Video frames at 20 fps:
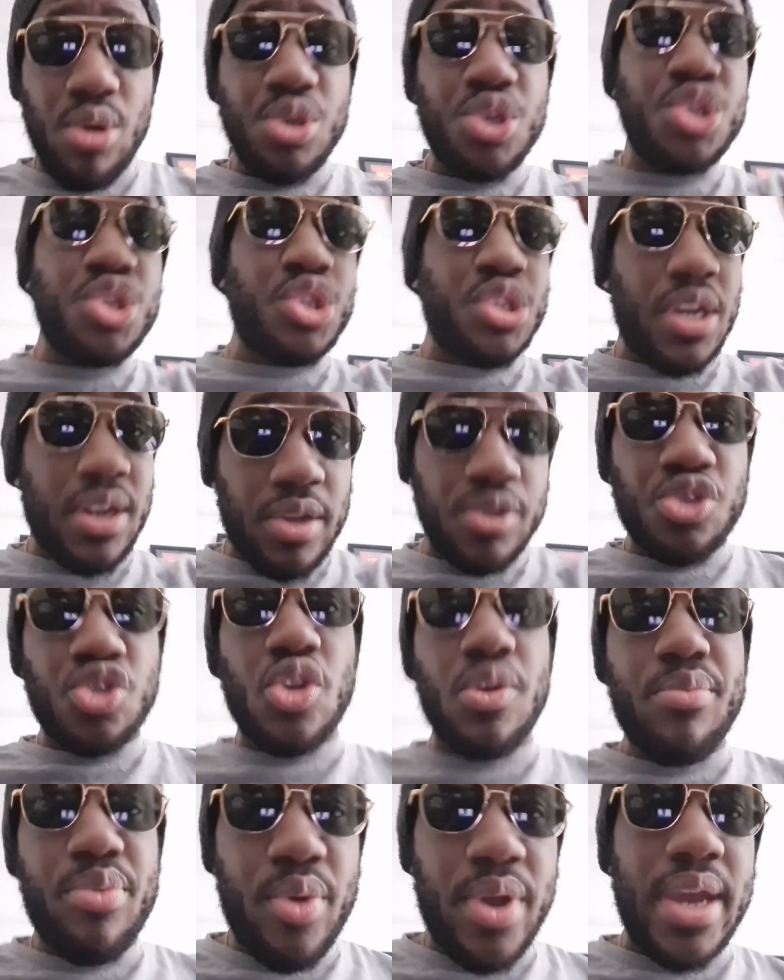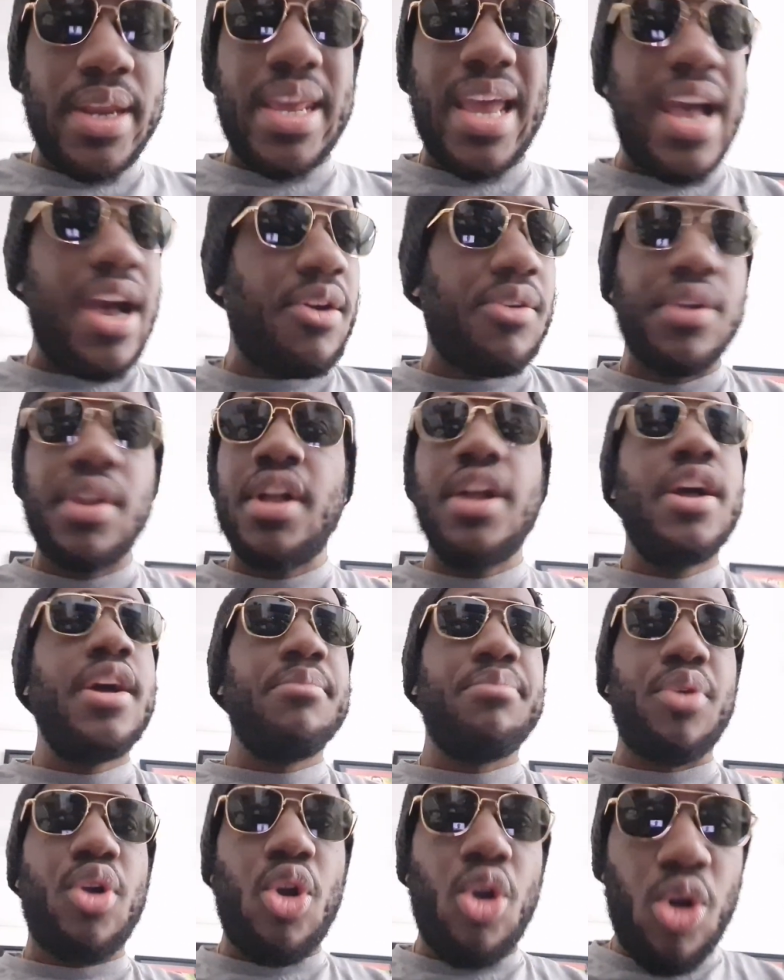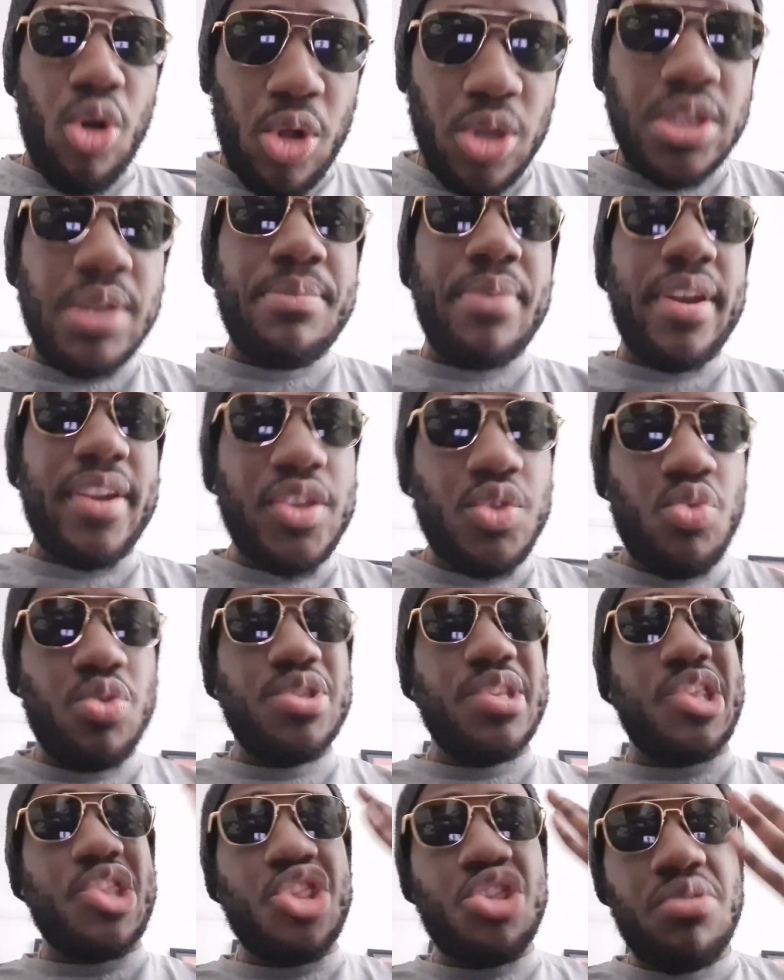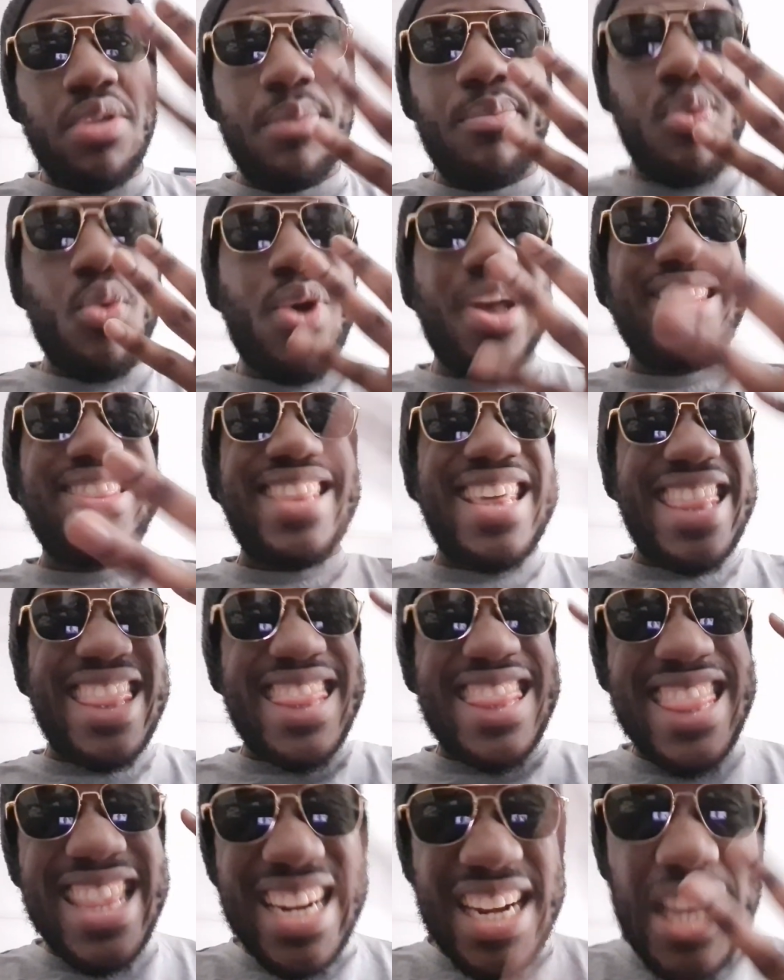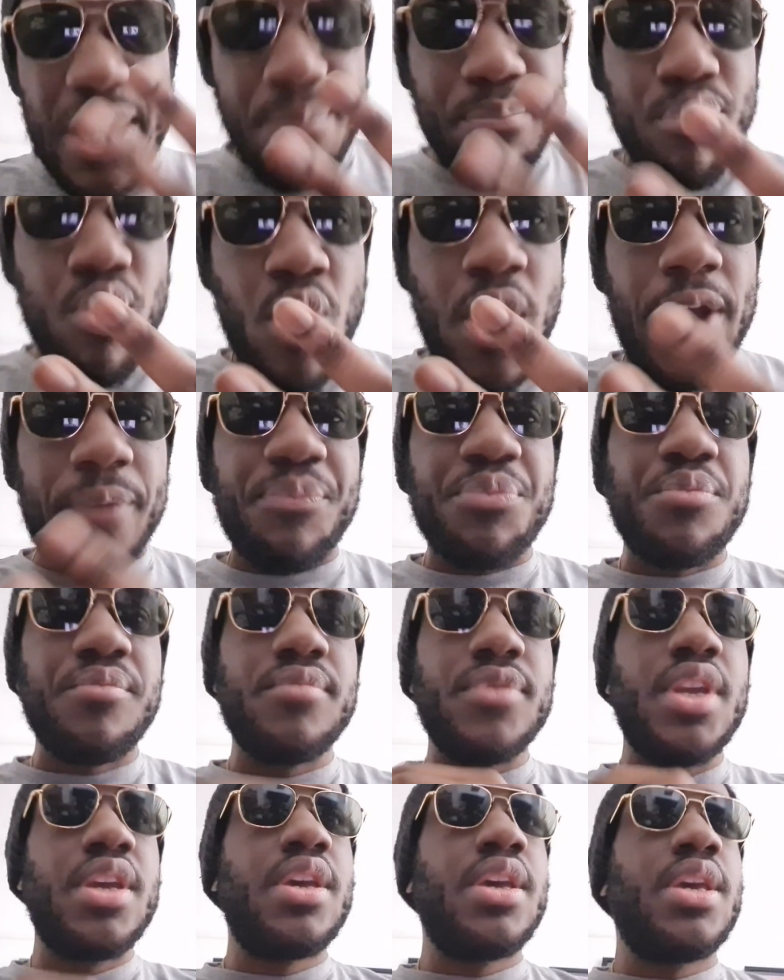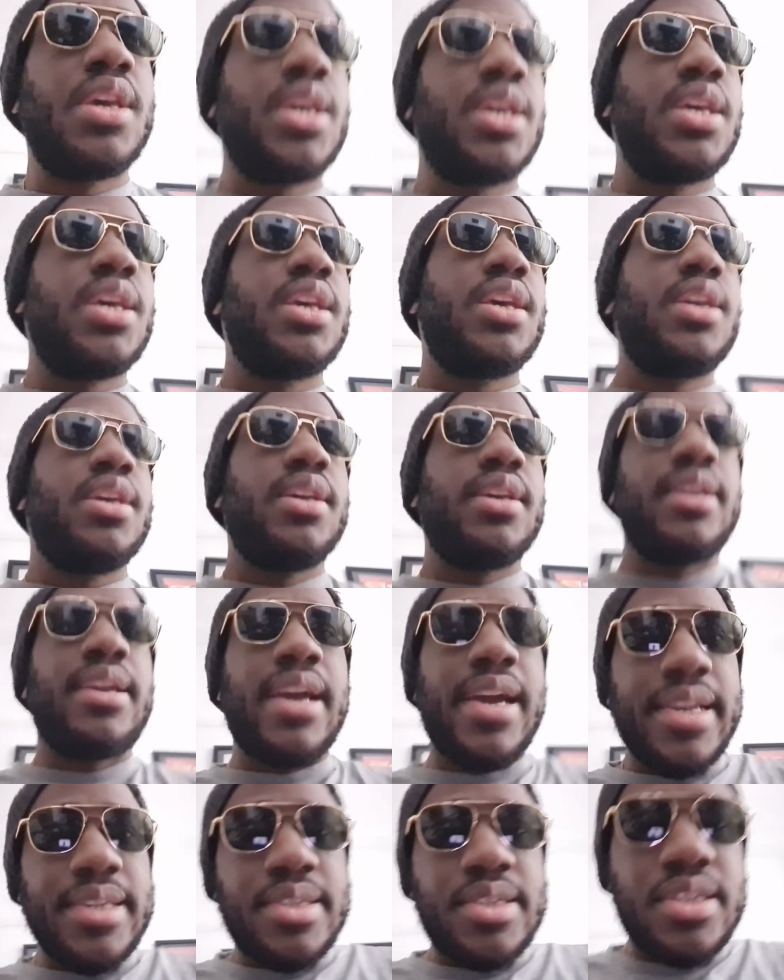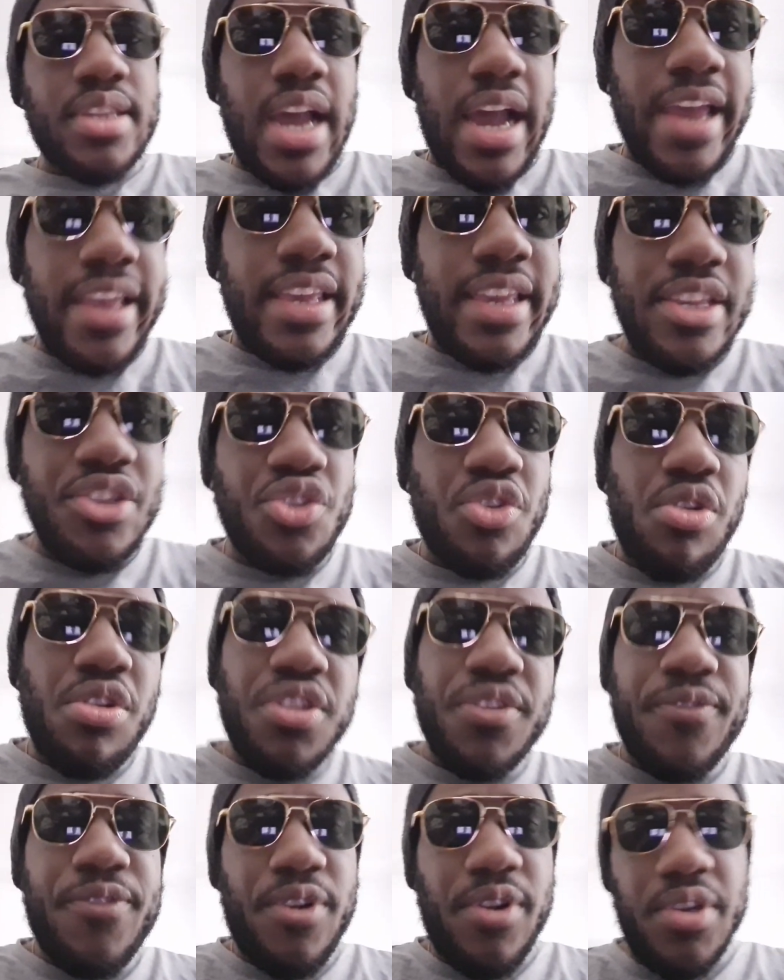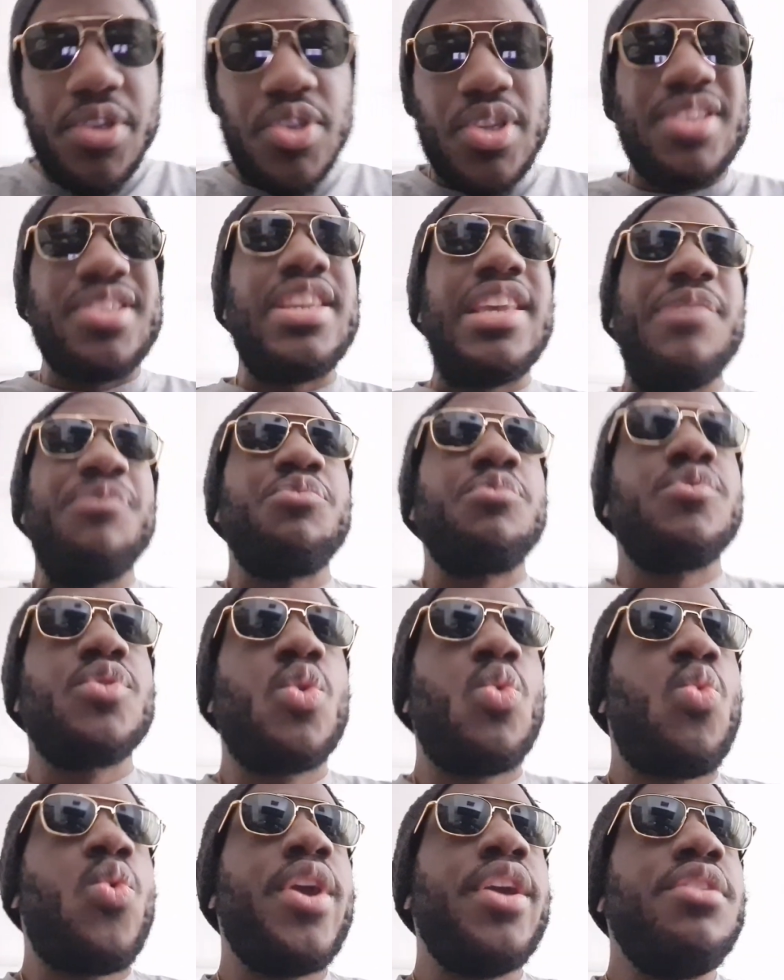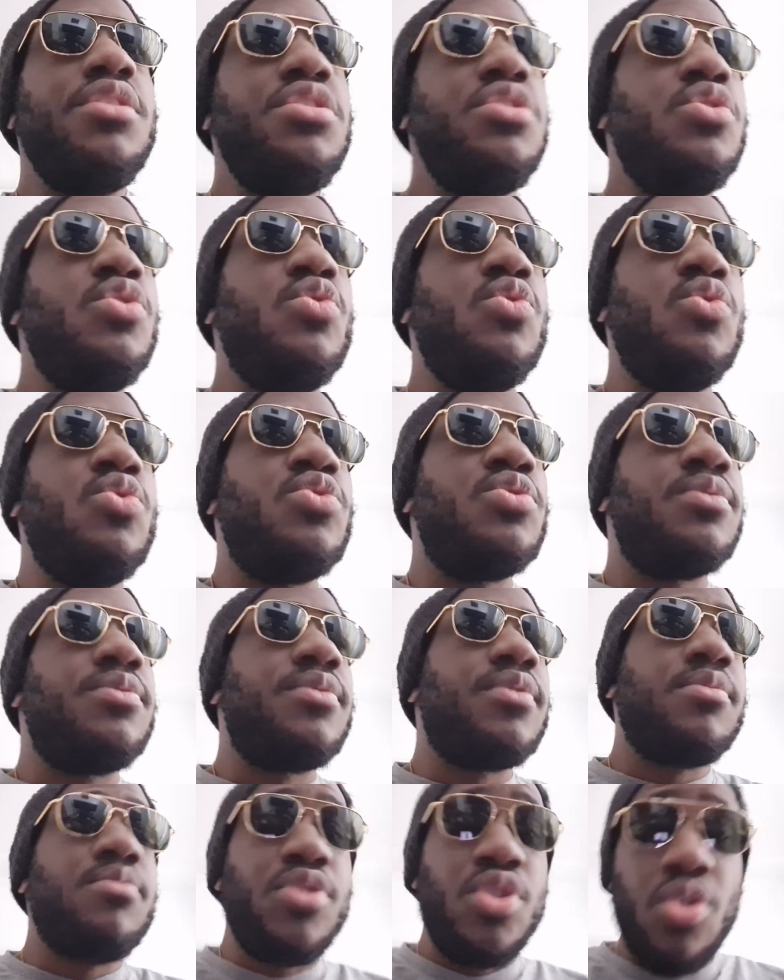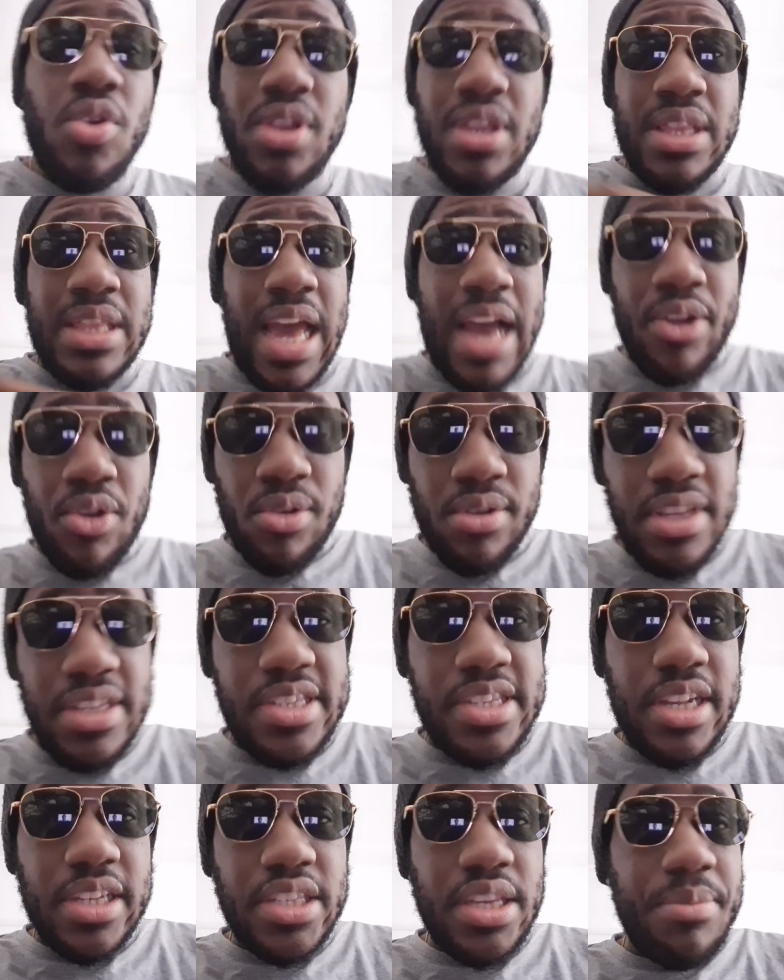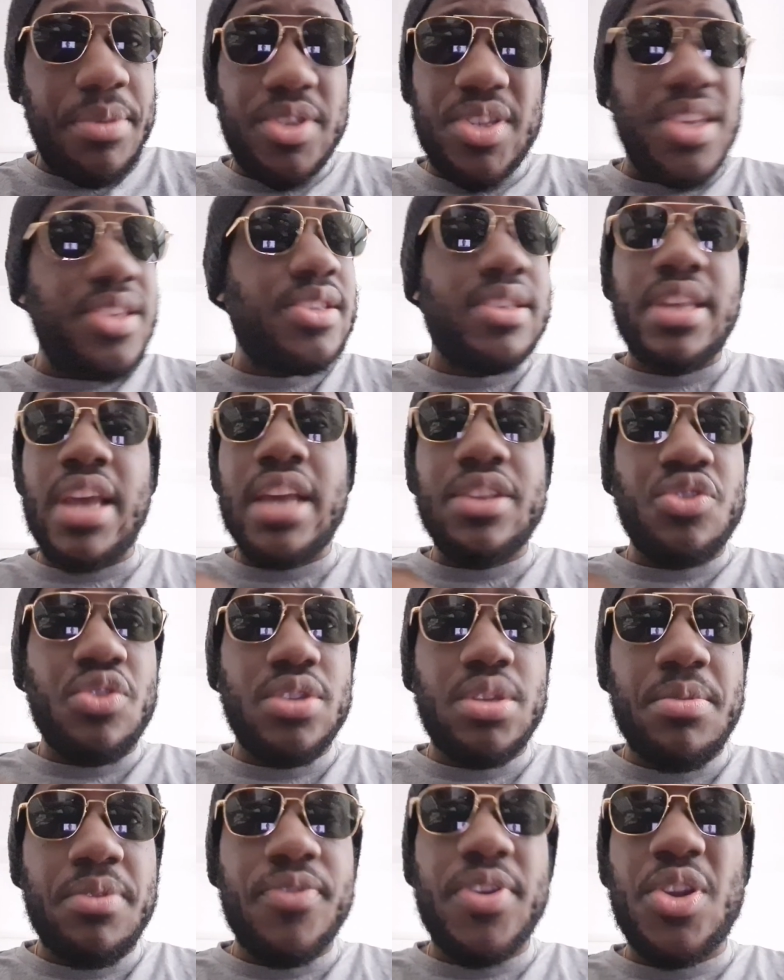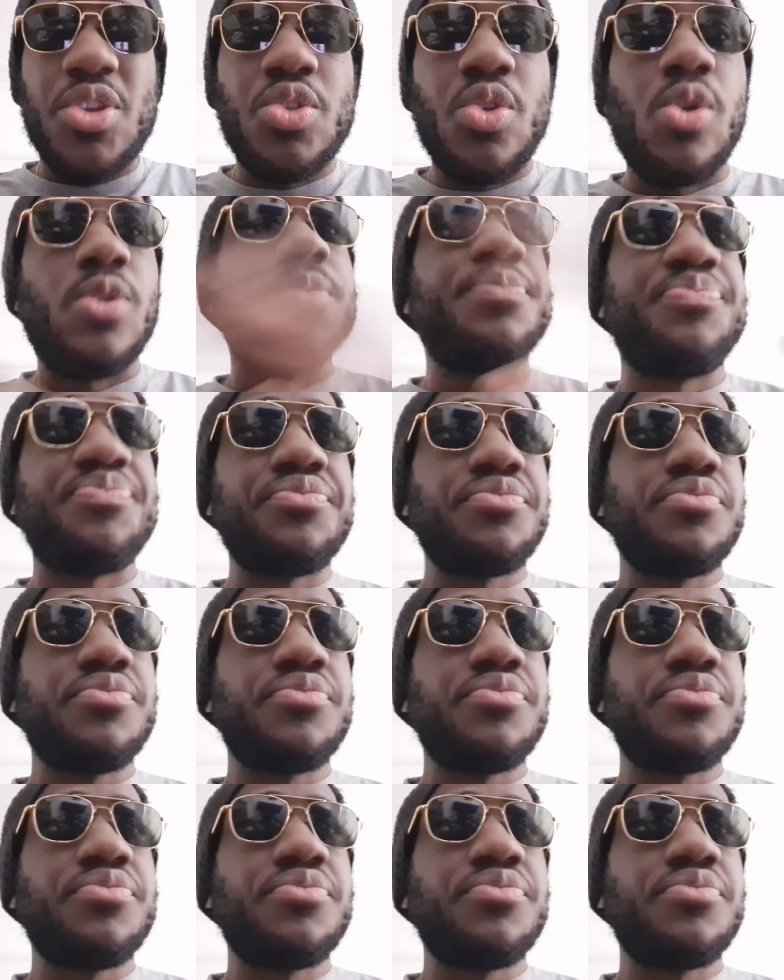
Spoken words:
Shout out to your boy Eddie Howe. But all that matters was the 3 point. The 3 point. Guys, he's called the Havertz. See, when you know that goal in CLC is his, that's not Timo Werner's goal.